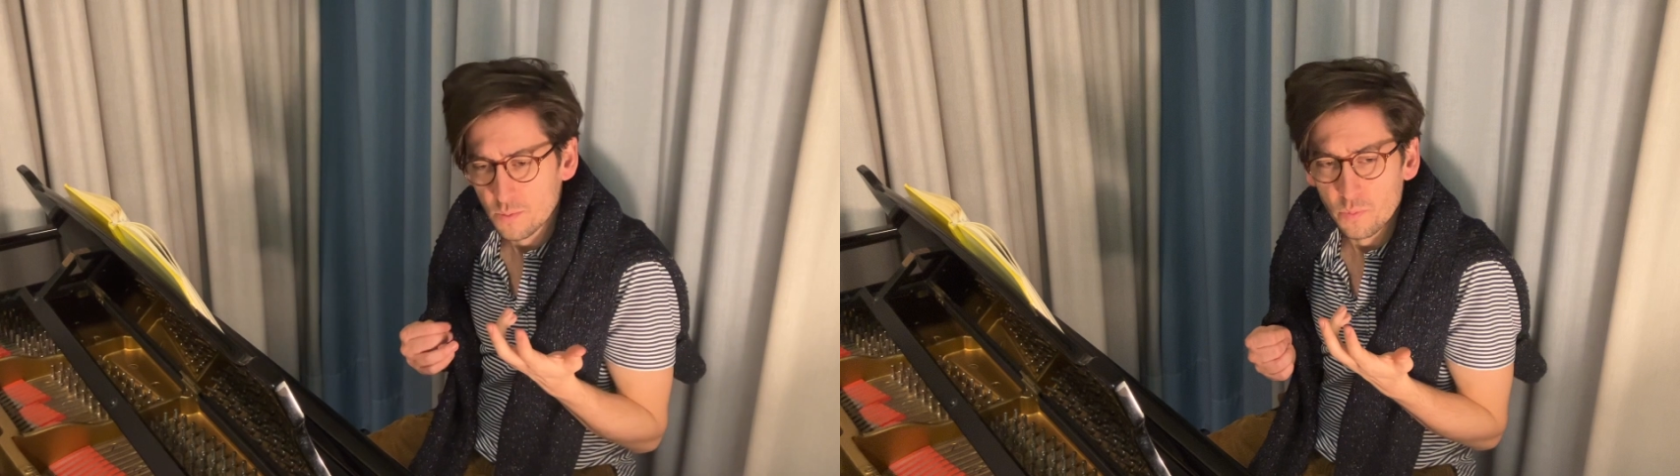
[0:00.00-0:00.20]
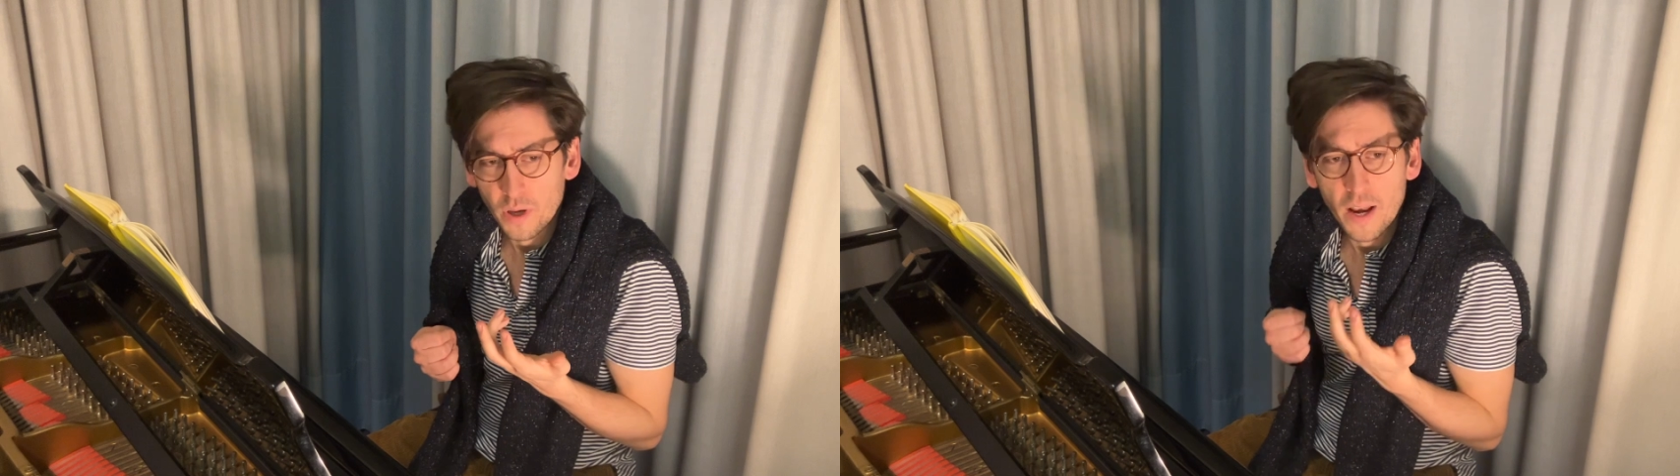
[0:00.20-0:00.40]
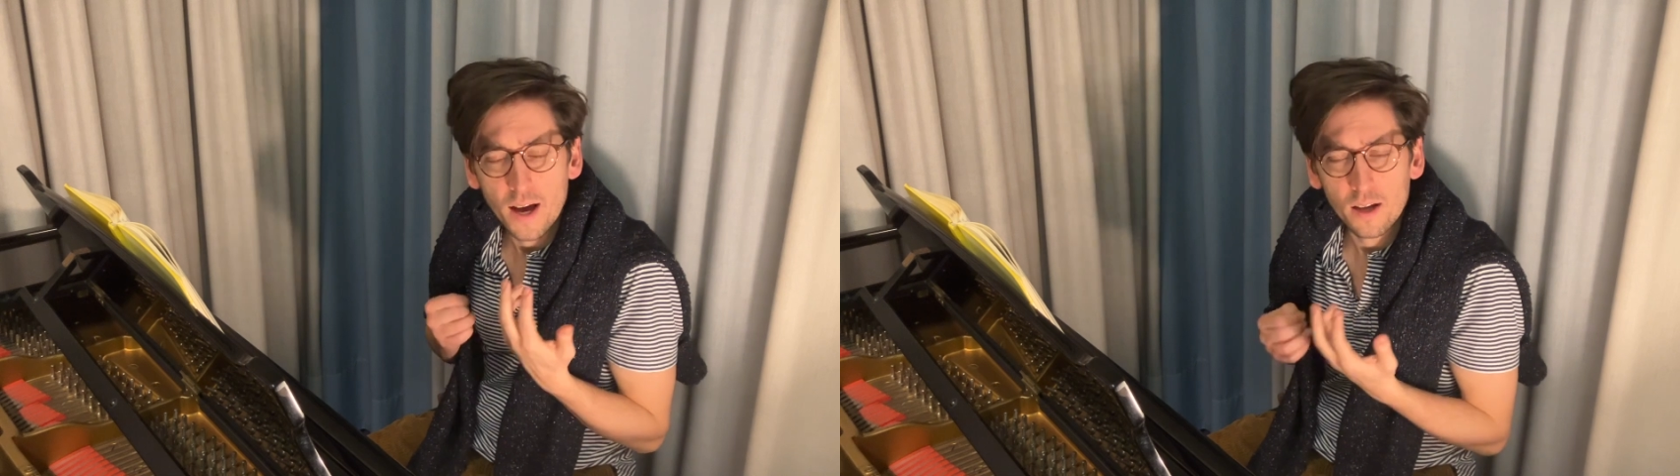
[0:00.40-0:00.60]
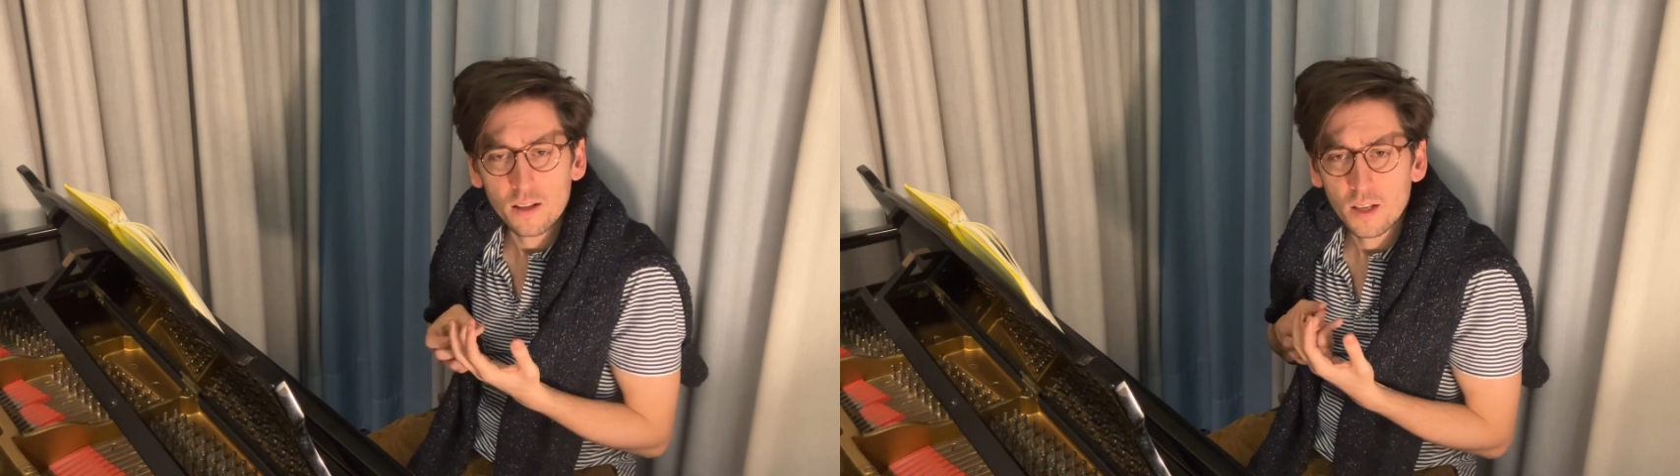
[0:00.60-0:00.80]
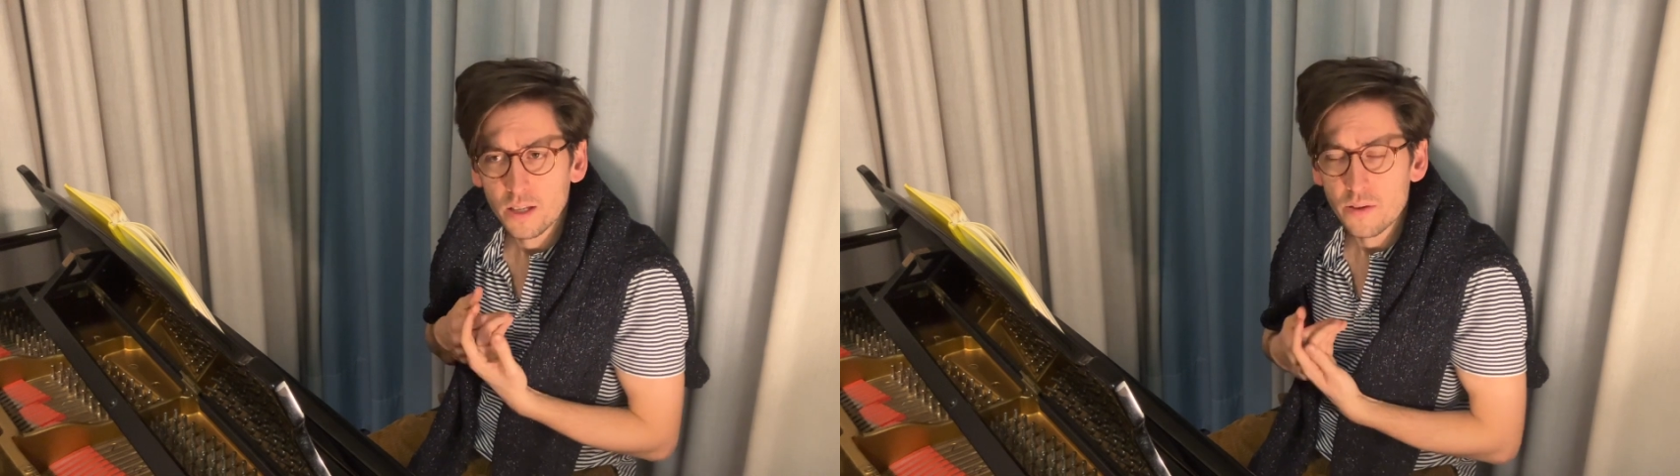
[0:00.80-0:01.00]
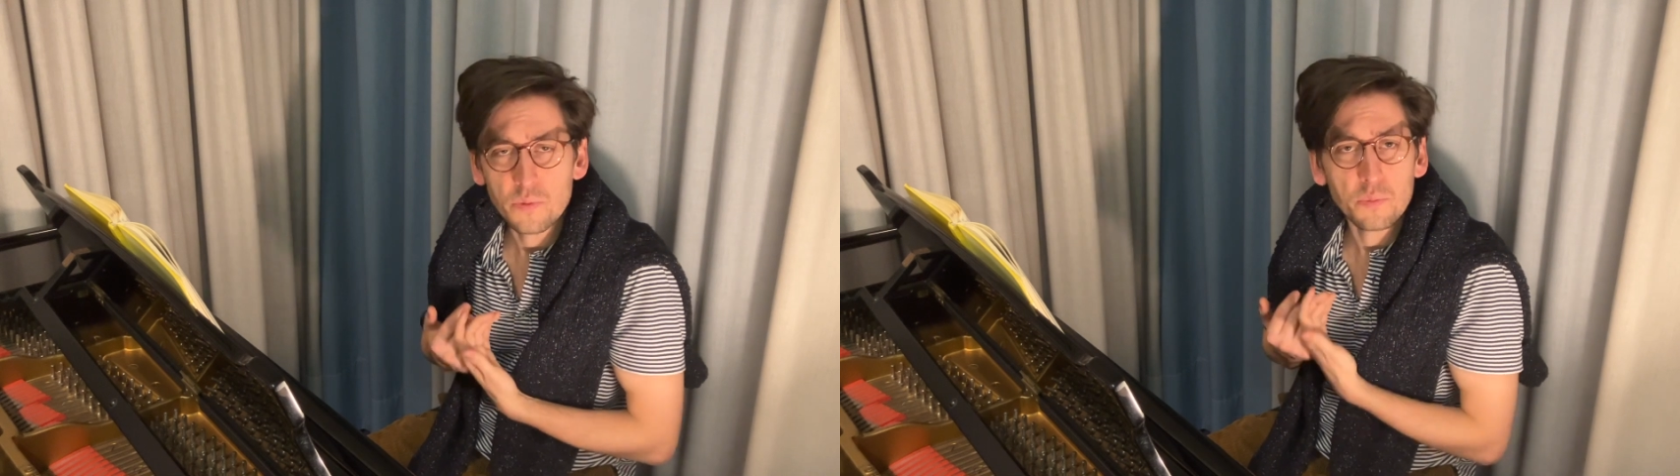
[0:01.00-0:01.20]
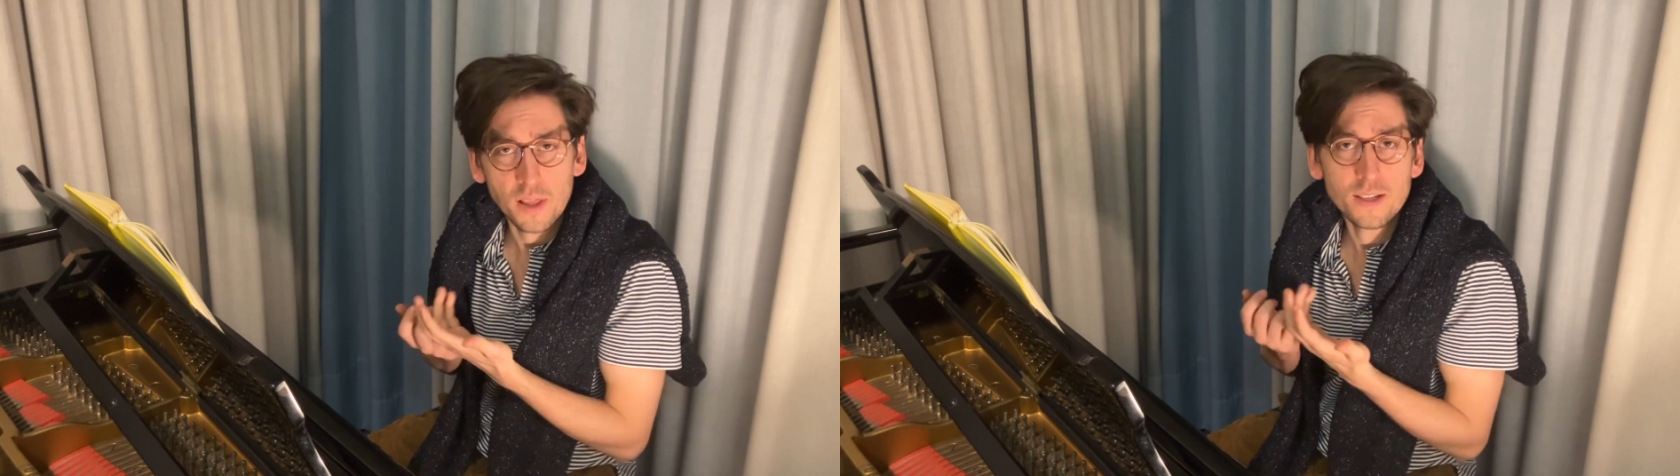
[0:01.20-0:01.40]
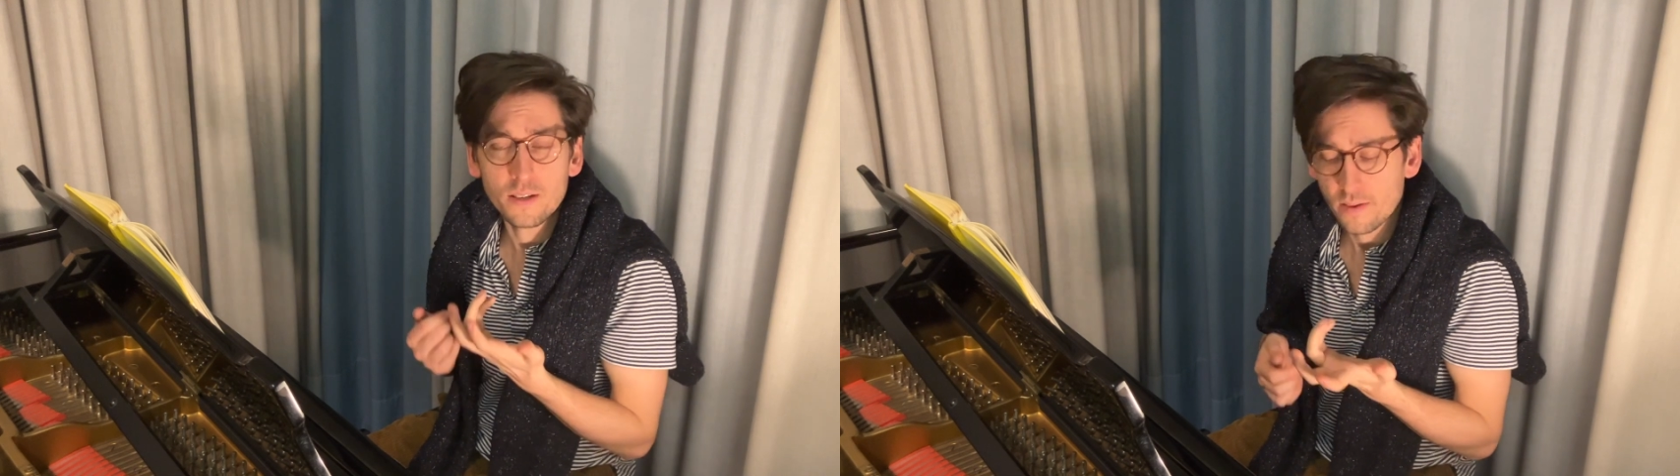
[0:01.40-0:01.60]
banal, even
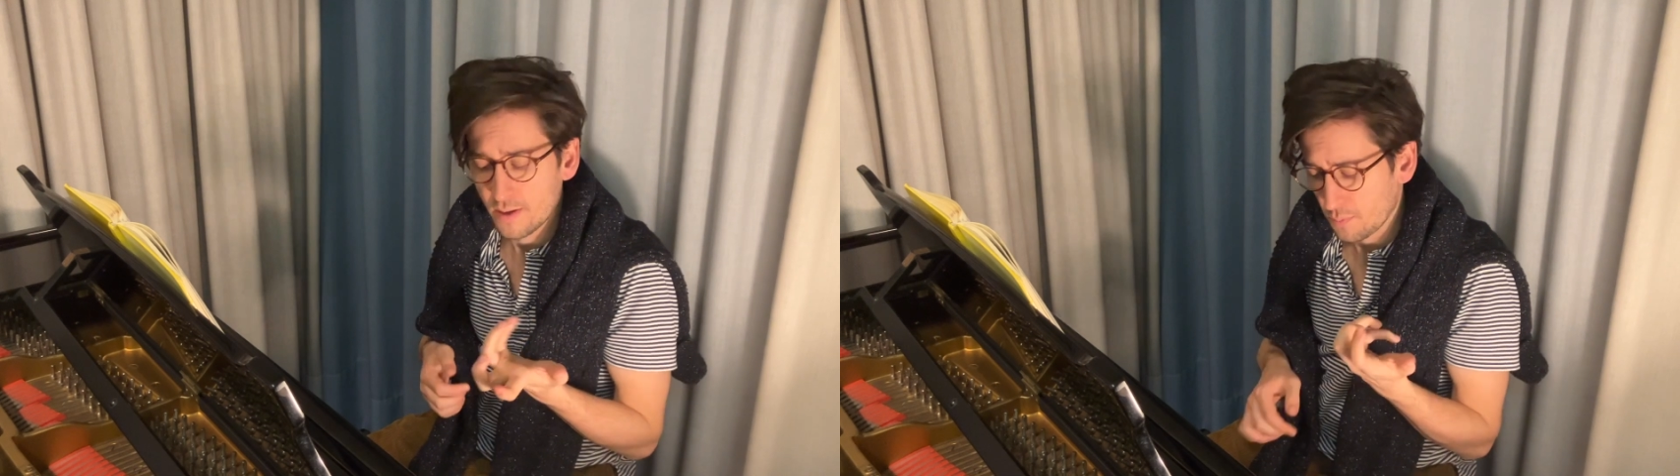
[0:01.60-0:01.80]
pleasant thing